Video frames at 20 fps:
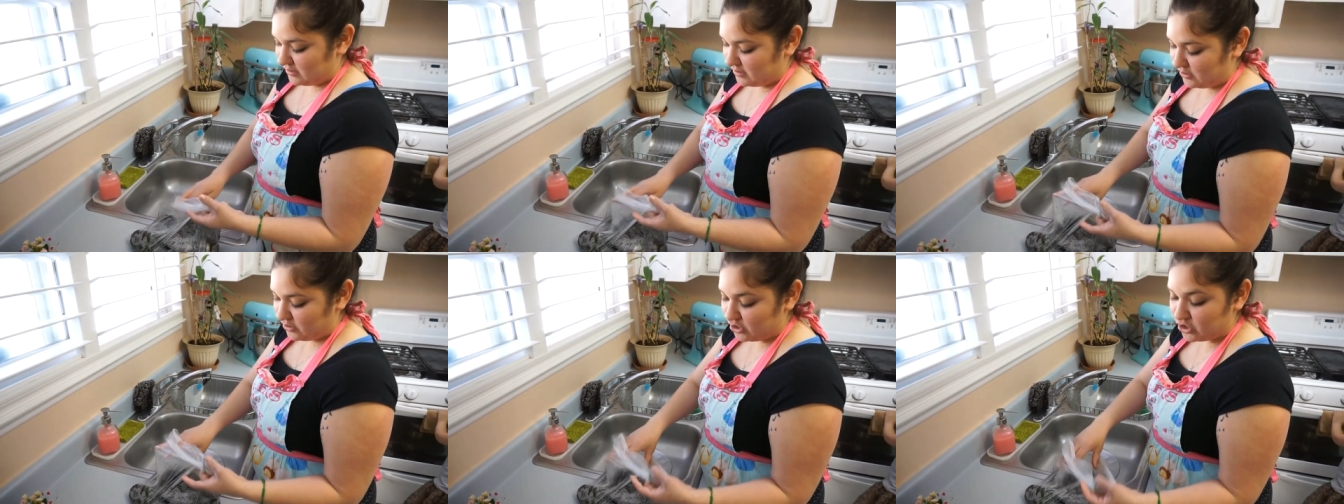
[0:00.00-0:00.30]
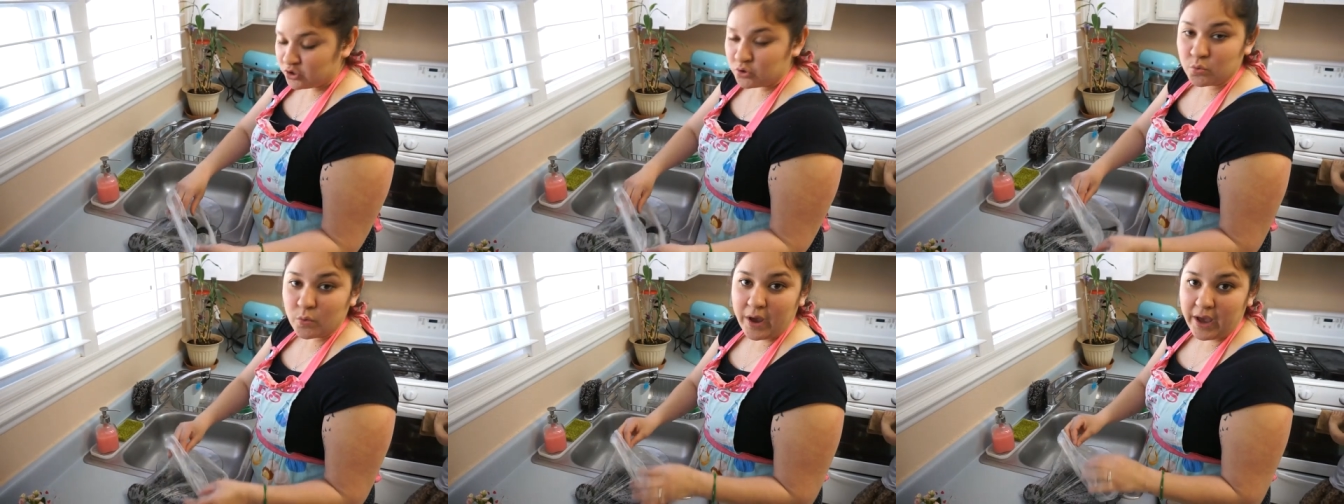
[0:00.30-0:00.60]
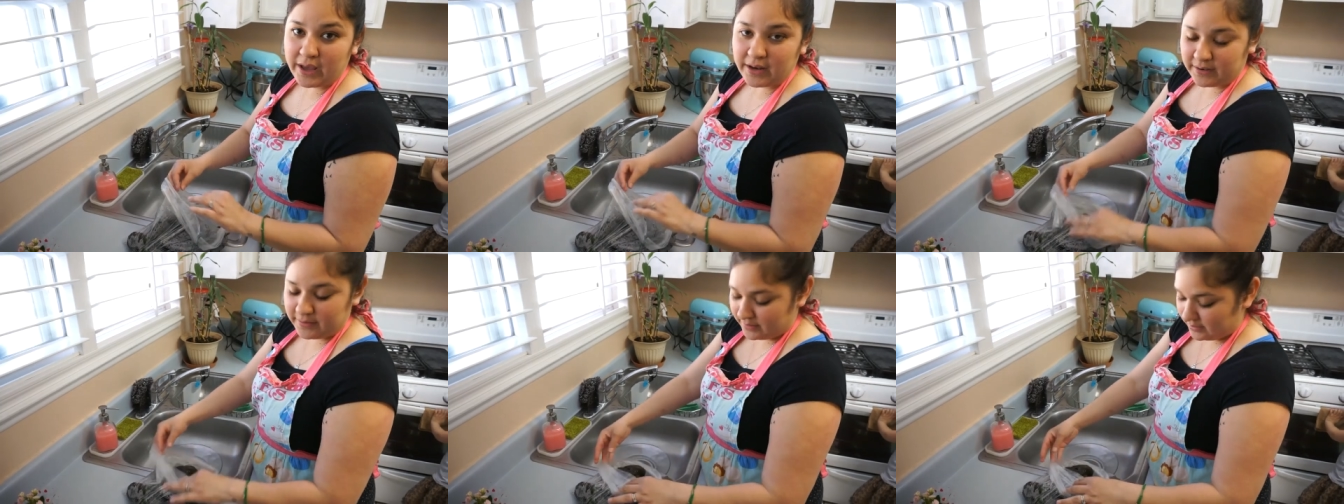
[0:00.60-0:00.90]
They're
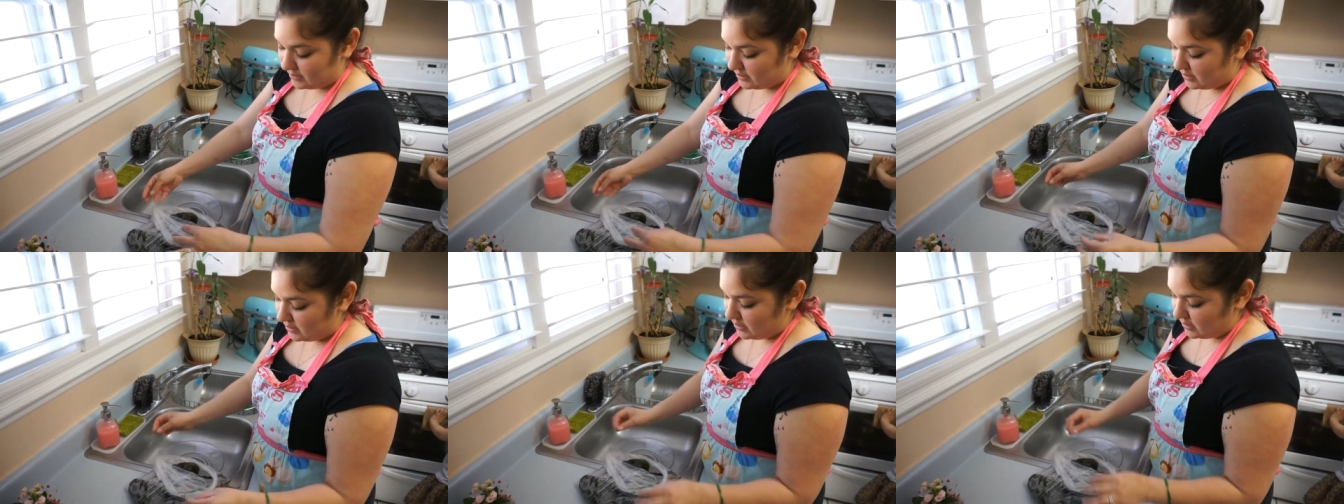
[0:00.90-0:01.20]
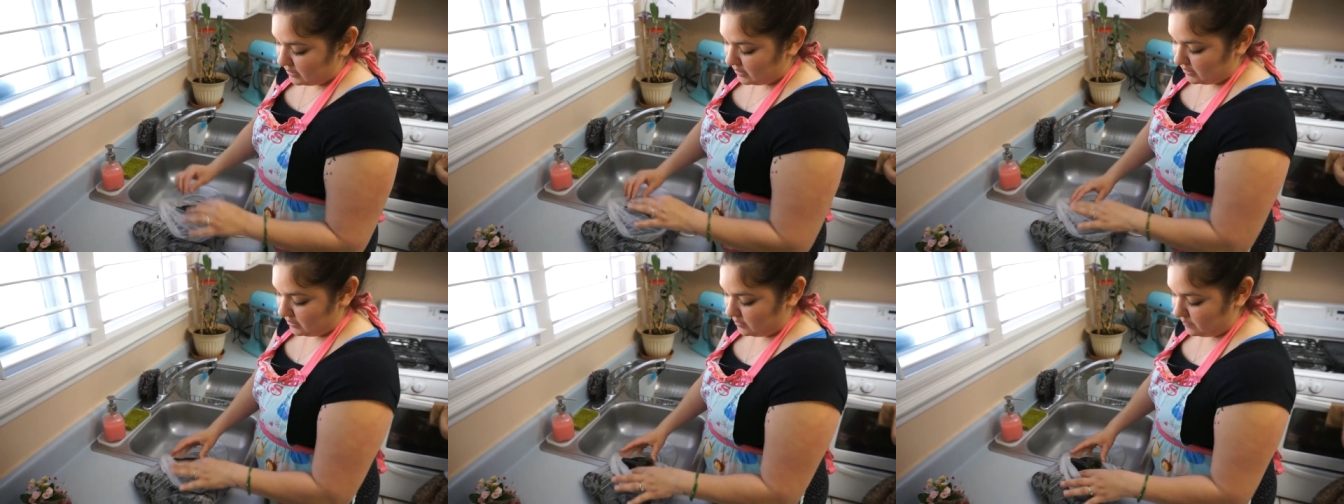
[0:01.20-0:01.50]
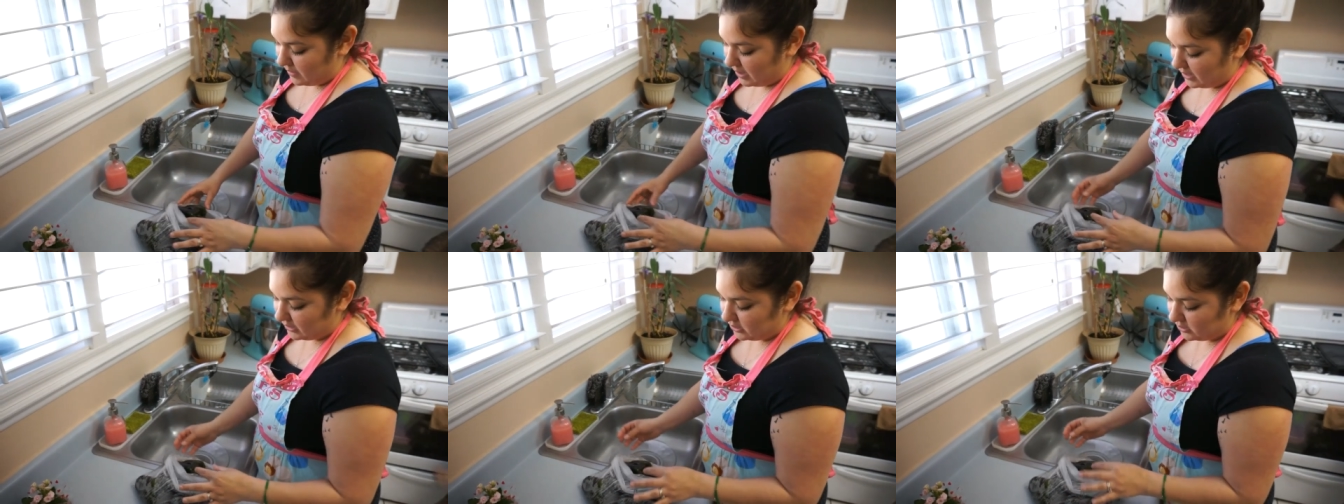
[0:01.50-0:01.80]
sweat in the
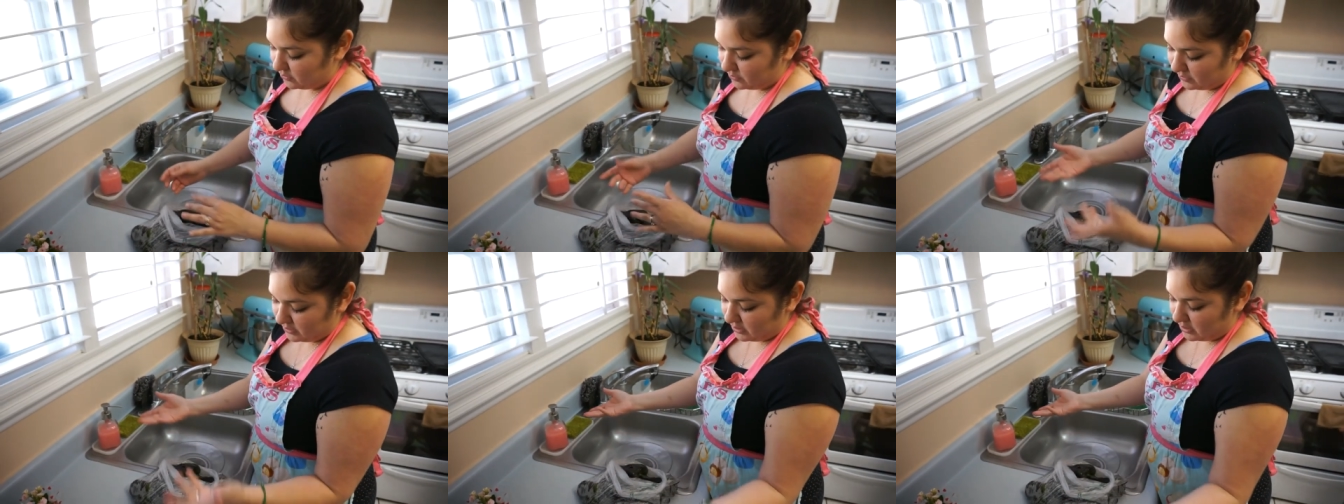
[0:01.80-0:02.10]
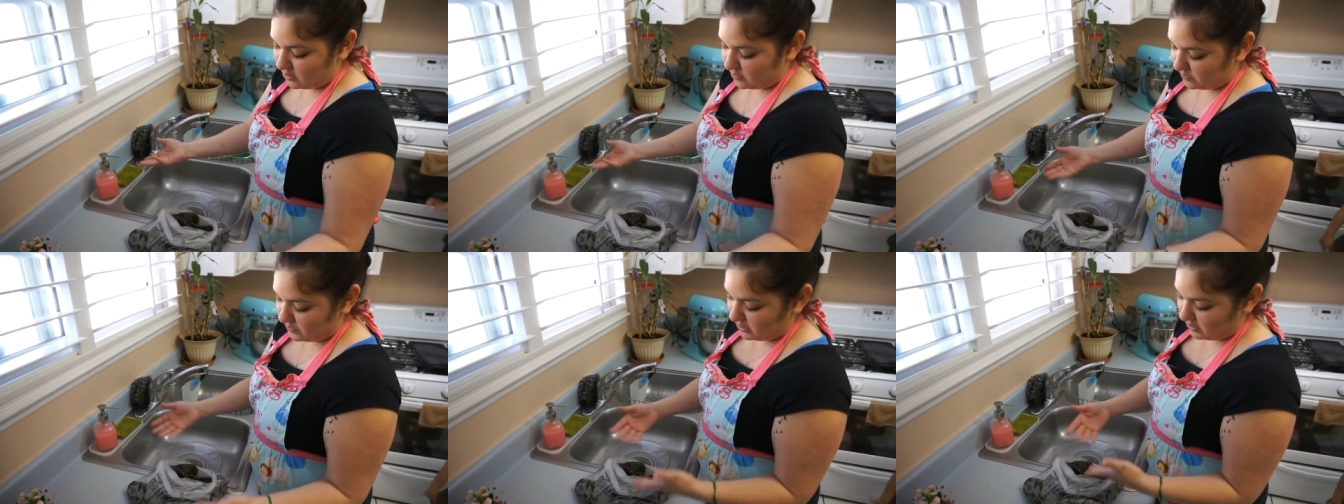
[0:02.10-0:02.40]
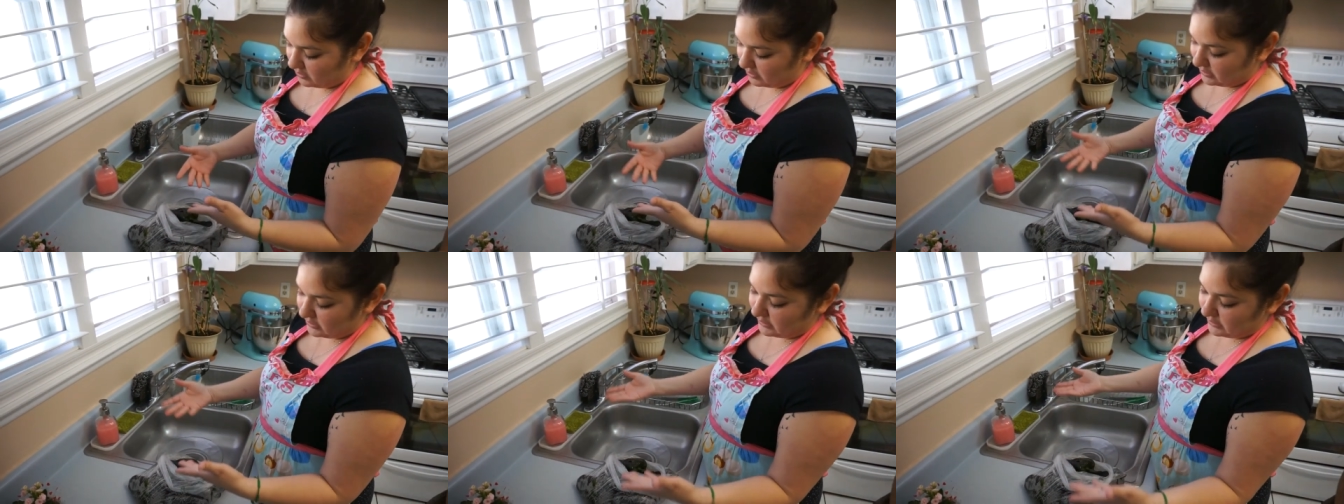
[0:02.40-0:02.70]
bag, so we're gonna open.
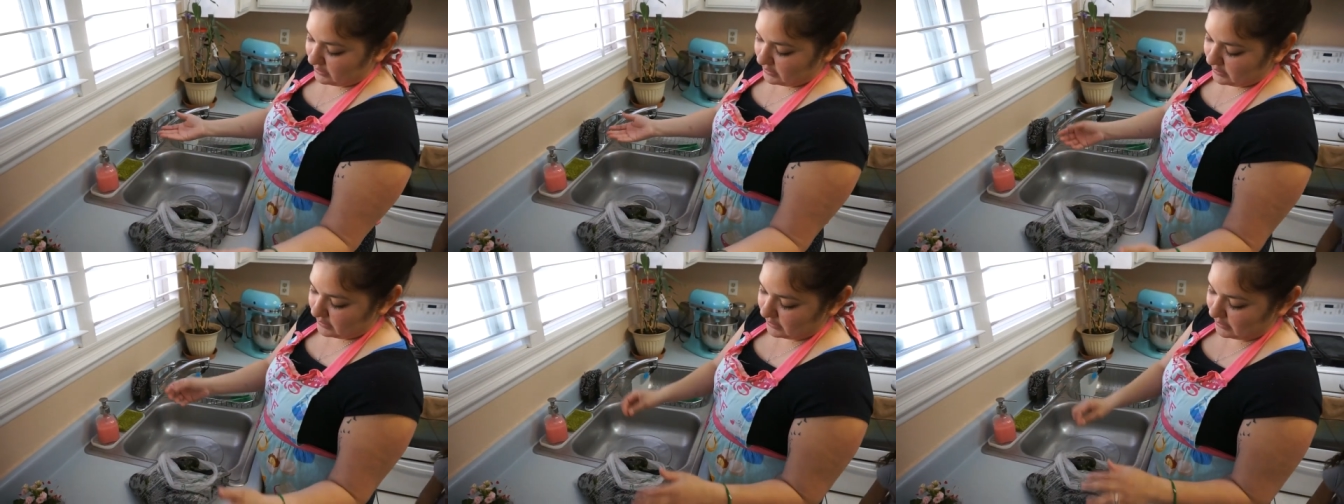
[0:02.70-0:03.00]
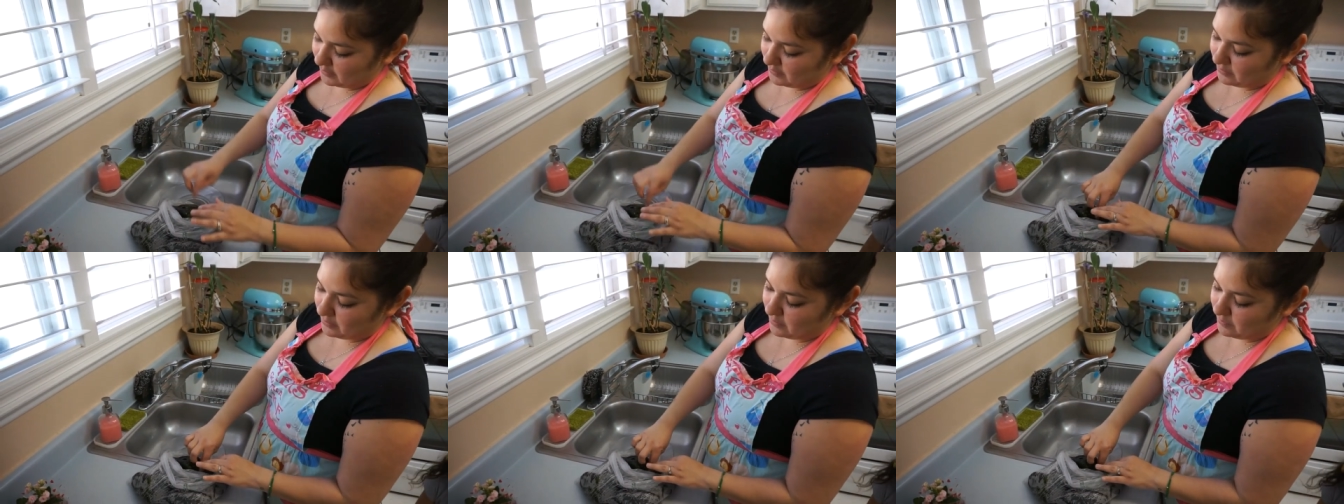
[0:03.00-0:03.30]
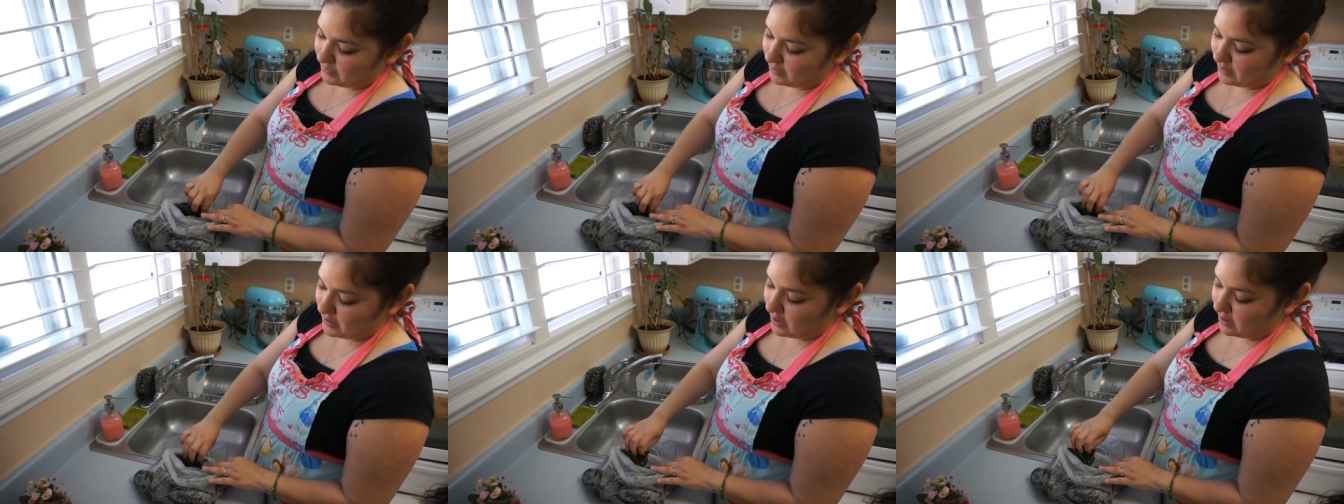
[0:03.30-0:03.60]
You can see the steam
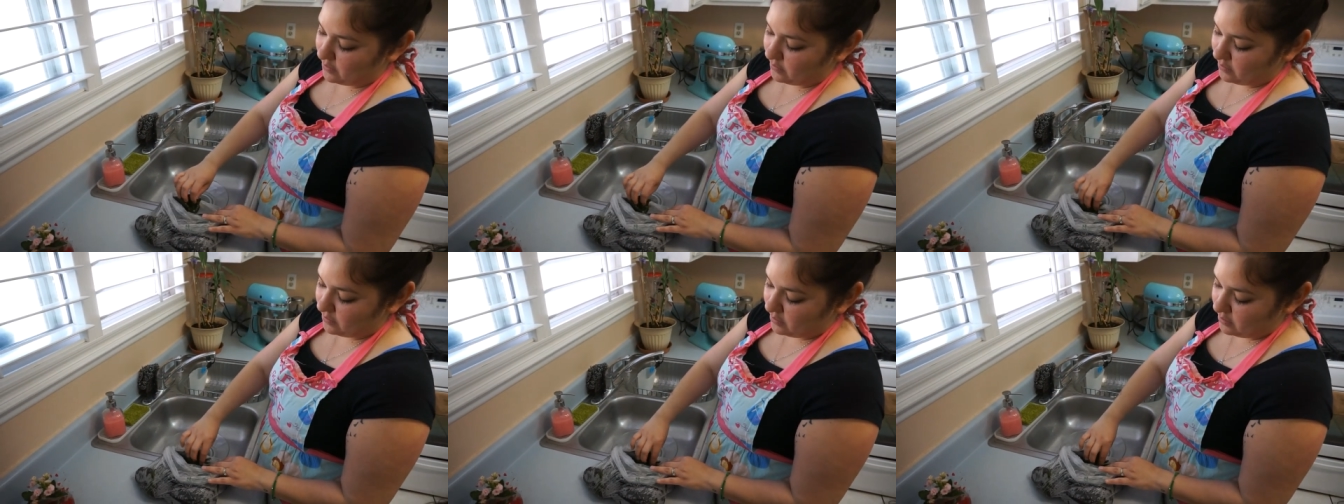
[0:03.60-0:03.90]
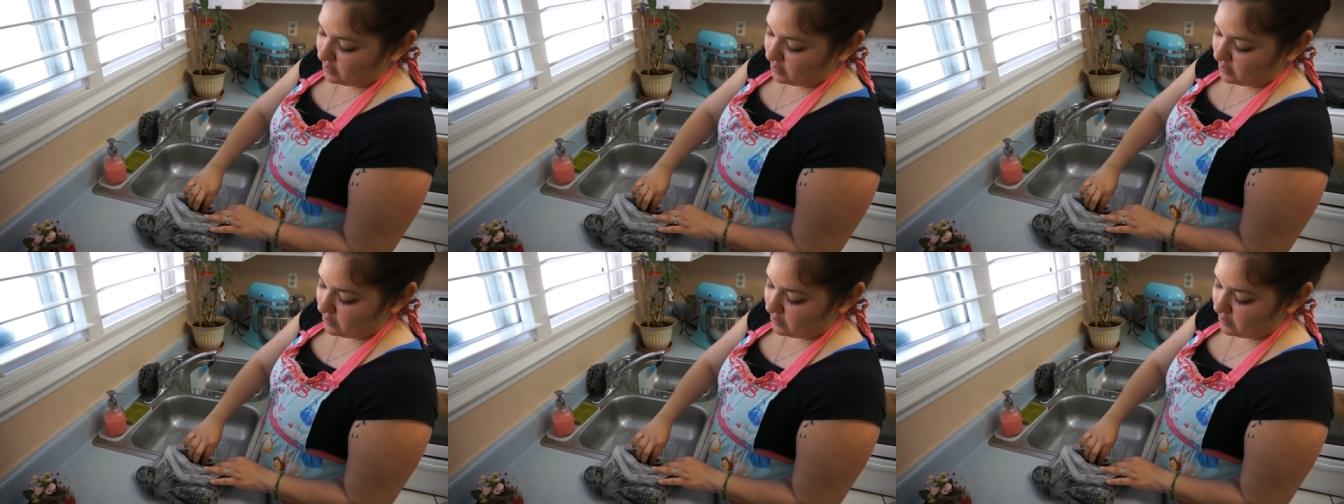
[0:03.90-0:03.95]
coming out.